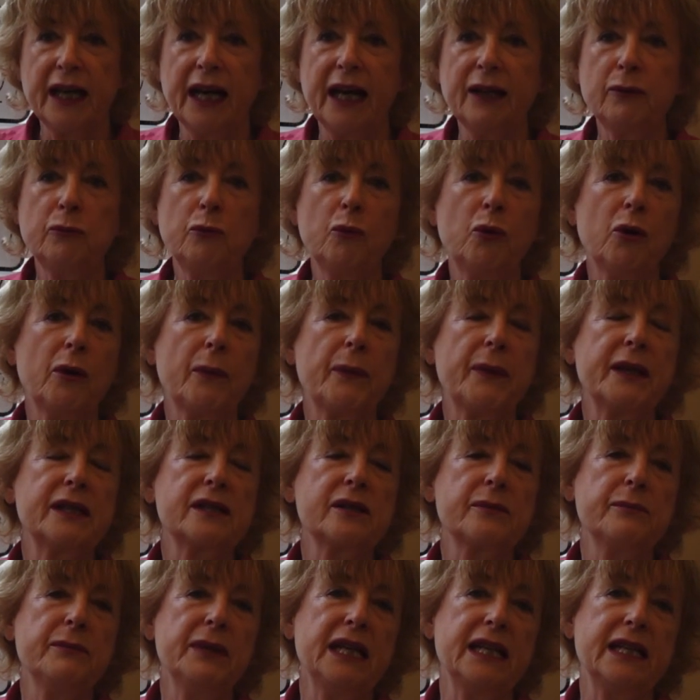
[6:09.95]
And what
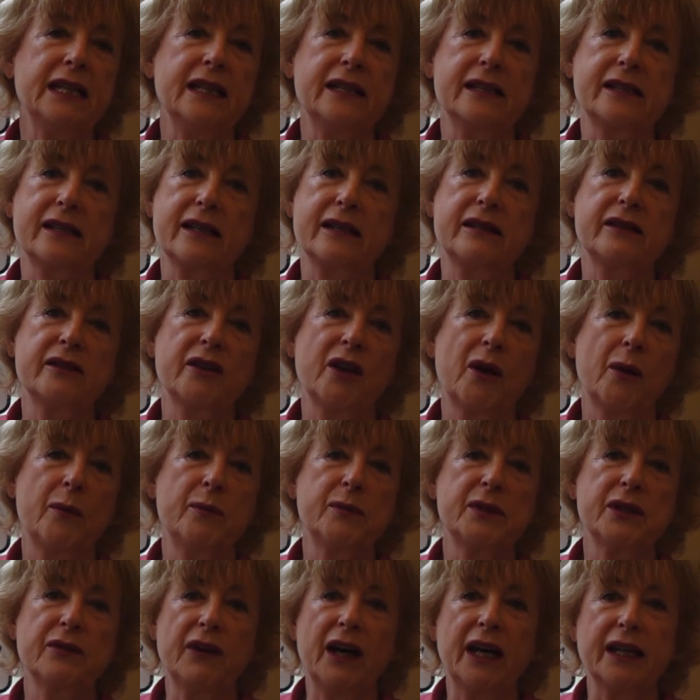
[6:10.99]
this means in
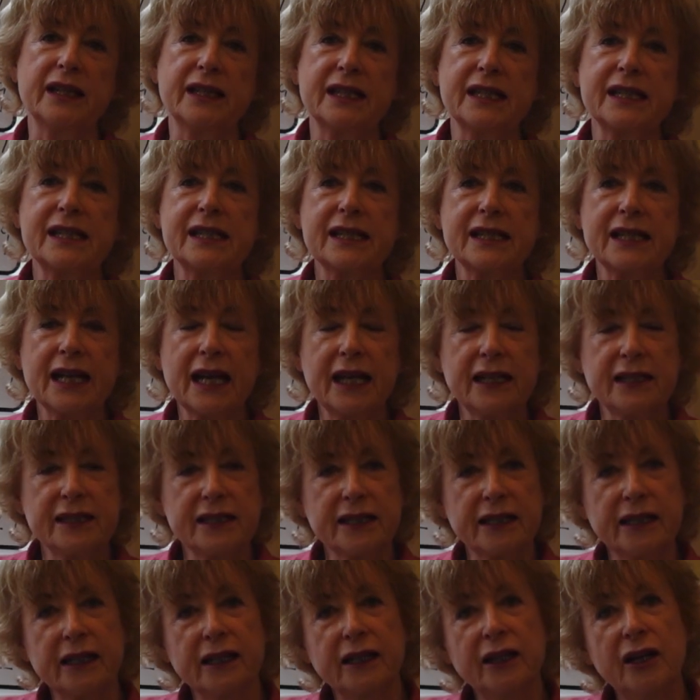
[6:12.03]
terms of
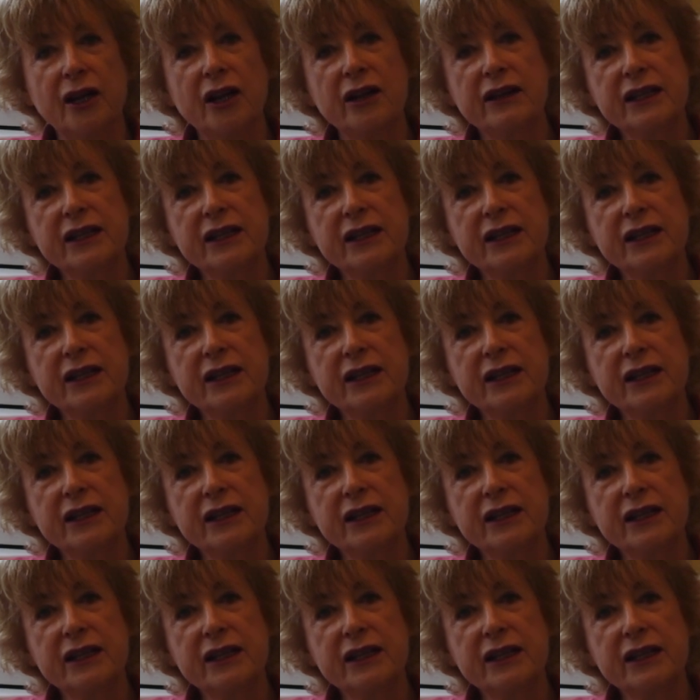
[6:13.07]
understanding